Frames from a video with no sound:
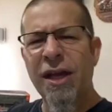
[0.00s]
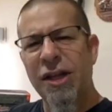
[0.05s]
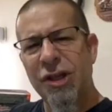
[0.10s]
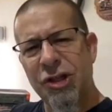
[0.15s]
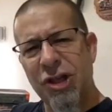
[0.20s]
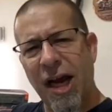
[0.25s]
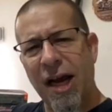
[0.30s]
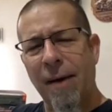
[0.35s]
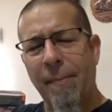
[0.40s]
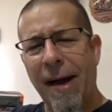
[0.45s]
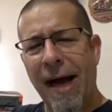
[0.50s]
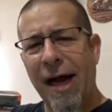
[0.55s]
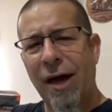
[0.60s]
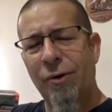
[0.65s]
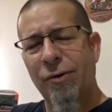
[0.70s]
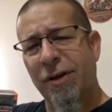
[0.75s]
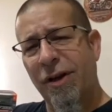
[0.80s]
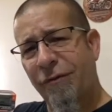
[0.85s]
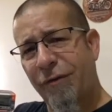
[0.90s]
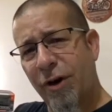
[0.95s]
Check them
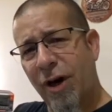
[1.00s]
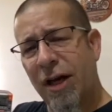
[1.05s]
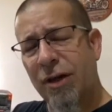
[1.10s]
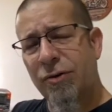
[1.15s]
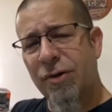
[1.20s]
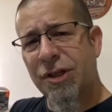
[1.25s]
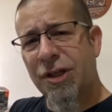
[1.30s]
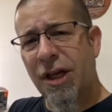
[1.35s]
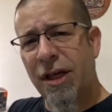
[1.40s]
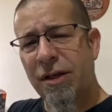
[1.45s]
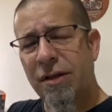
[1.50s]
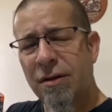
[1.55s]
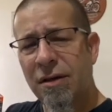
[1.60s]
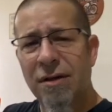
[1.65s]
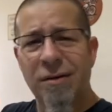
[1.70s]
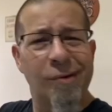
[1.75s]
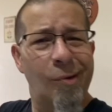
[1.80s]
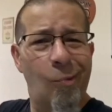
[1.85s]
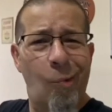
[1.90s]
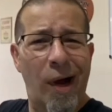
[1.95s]
out. If you're interested,
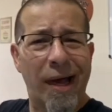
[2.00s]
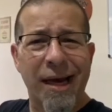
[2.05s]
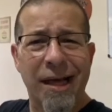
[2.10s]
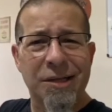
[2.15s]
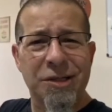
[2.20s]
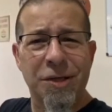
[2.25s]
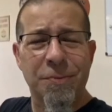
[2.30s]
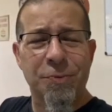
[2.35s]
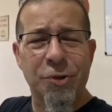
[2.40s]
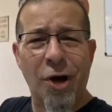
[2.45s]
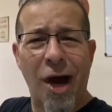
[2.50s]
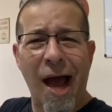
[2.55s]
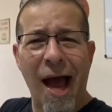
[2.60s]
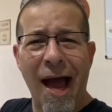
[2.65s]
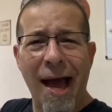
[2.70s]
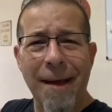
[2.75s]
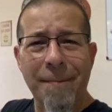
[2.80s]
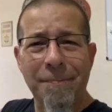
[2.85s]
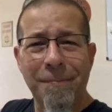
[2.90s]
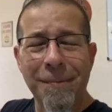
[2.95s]
why not
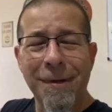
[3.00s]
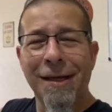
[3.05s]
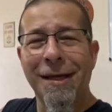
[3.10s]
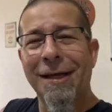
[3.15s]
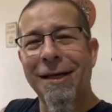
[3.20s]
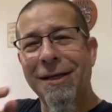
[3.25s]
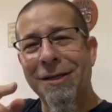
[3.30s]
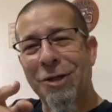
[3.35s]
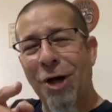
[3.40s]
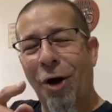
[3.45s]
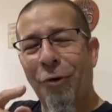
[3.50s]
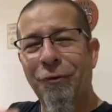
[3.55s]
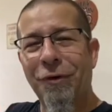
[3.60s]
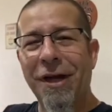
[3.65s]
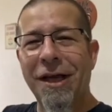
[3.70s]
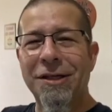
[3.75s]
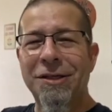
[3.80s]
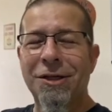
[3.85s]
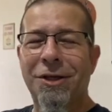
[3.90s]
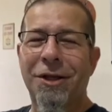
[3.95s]
subscribe? Don't
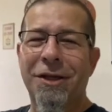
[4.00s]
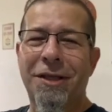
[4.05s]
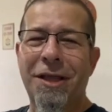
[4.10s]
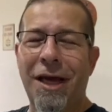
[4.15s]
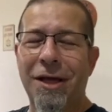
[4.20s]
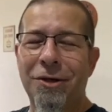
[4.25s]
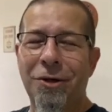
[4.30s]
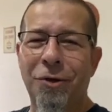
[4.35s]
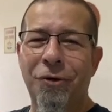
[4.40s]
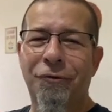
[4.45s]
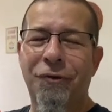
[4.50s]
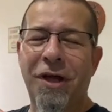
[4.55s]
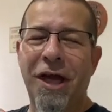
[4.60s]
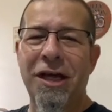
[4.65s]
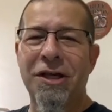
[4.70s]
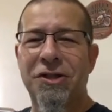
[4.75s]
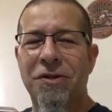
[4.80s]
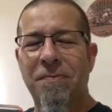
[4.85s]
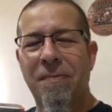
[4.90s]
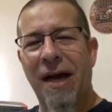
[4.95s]
forget to click that
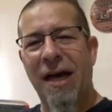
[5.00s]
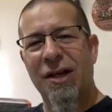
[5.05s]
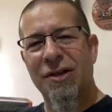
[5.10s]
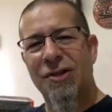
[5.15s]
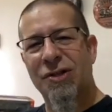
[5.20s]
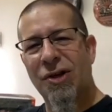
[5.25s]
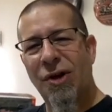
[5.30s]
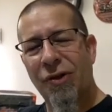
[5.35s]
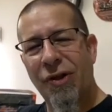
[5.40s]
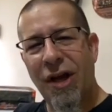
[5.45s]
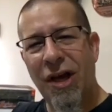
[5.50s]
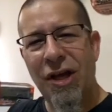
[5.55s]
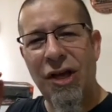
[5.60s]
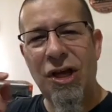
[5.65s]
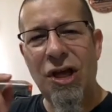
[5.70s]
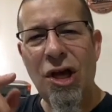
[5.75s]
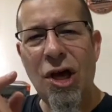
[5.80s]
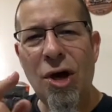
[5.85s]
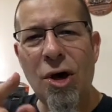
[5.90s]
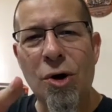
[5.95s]
notification bell so that
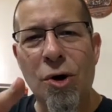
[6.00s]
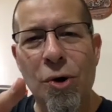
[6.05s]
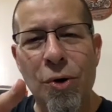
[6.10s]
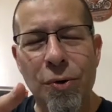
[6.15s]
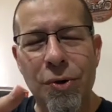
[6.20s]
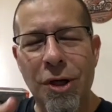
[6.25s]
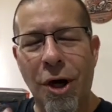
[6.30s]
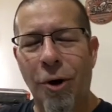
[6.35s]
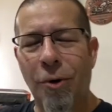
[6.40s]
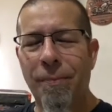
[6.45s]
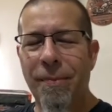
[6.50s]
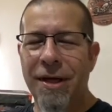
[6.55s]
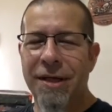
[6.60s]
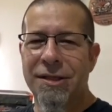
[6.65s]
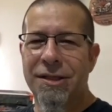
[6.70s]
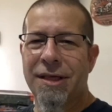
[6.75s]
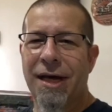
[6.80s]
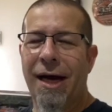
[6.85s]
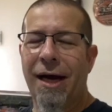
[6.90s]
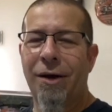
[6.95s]
you don't
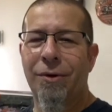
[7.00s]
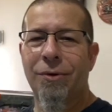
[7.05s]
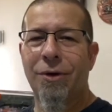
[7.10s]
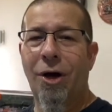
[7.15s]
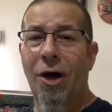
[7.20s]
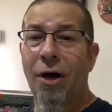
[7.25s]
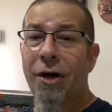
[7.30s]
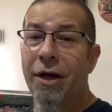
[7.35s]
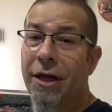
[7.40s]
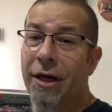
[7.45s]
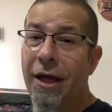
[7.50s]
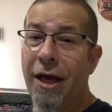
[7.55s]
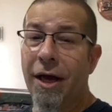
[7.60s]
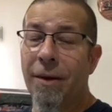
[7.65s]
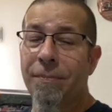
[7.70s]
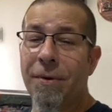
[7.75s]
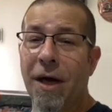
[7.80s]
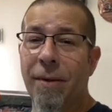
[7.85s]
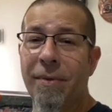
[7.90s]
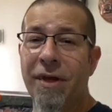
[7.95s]
miss out on any
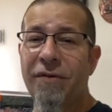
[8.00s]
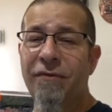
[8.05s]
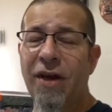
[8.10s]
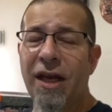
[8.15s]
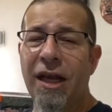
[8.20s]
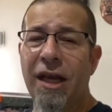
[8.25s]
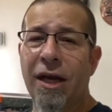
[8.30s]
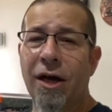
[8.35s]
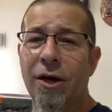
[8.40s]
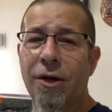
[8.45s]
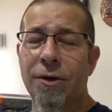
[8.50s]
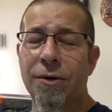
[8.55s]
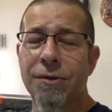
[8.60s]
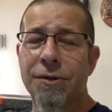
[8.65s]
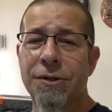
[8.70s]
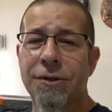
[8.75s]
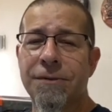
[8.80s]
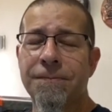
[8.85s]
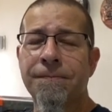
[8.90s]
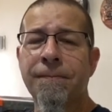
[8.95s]
upcoming
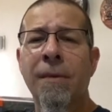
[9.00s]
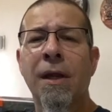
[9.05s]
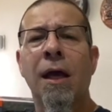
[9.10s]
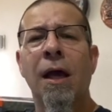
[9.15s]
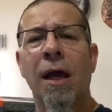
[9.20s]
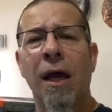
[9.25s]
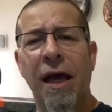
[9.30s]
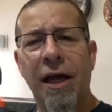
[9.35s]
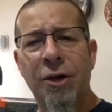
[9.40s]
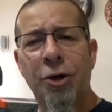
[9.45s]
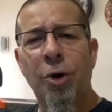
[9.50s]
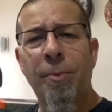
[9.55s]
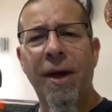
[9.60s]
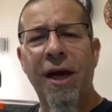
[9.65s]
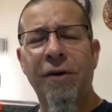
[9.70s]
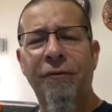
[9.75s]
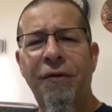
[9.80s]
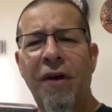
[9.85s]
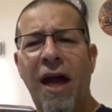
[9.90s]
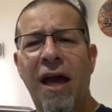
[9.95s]
videos. And do me
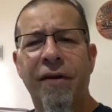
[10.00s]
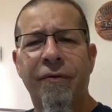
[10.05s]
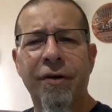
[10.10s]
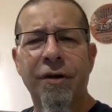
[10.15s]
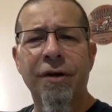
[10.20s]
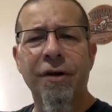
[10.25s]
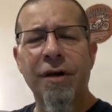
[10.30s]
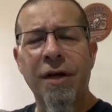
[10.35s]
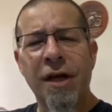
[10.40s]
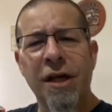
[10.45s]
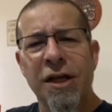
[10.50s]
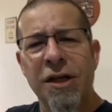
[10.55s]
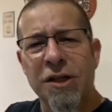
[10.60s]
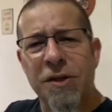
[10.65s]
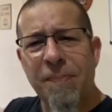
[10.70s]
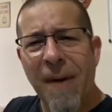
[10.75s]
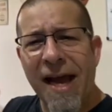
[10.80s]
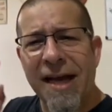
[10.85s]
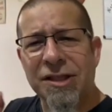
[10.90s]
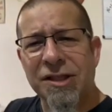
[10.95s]
a favor,
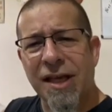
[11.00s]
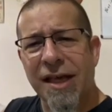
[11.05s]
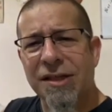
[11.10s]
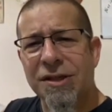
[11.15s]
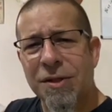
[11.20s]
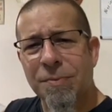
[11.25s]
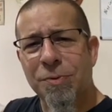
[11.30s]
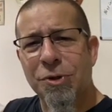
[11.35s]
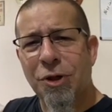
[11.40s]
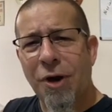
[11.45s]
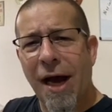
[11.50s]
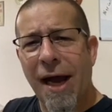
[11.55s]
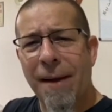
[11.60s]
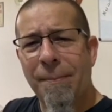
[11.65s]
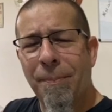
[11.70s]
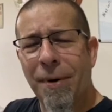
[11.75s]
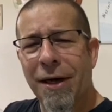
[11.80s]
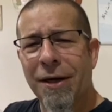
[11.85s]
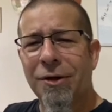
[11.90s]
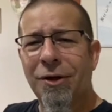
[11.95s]
smash that
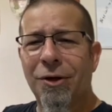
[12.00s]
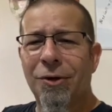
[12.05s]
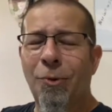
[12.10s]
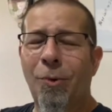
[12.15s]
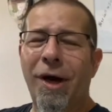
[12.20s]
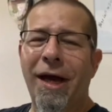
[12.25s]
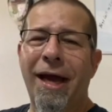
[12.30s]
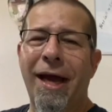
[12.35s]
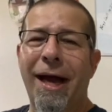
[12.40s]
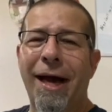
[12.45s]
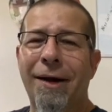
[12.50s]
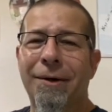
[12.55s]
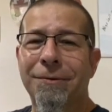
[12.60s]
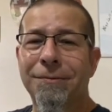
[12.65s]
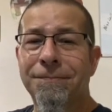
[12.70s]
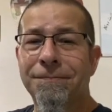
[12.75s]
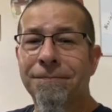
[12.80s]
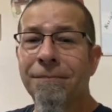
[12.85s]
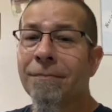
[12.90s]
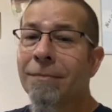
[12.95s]
subscribe button on the way out.
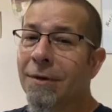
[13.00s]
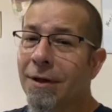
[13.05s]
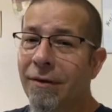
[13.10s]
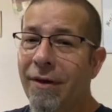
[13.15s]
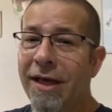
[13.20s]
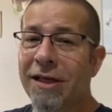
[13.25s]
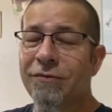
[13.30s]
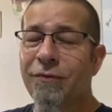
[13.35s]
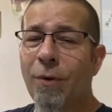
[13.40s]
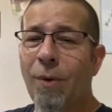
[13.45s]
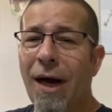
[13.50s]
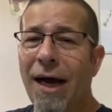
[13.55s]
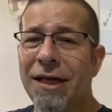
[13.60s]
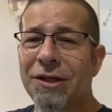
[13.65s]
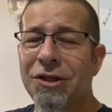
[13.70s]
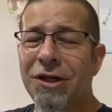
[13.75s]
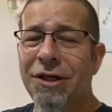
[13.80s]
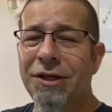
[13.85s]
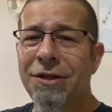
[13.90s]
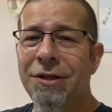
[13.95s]
Thanks for
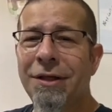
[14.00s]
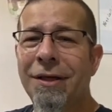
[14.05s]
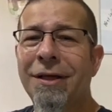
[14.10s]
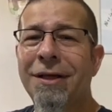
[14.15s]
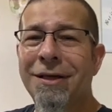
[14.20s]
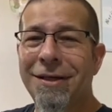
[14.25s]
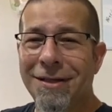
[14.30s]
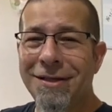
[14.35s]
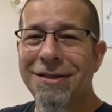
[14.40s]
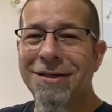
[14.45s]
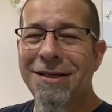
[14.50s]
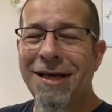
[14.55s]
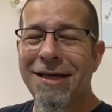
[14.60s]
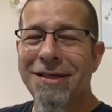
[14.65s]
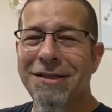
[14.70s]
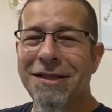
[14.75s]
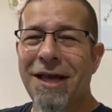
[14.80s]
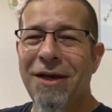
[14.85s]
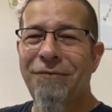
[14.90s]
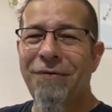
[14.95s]
watching. Stay
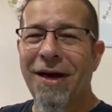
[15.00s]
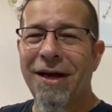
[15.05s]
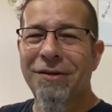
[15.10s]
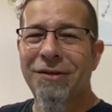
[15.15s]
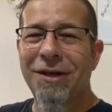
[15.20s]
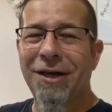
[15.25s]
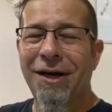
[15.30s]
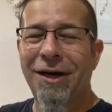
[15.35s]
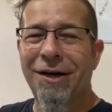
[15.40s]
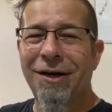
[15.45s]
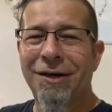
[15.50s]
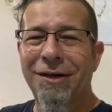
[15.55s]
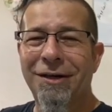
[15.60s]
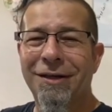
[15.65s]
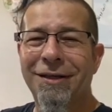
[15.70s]
safe out there.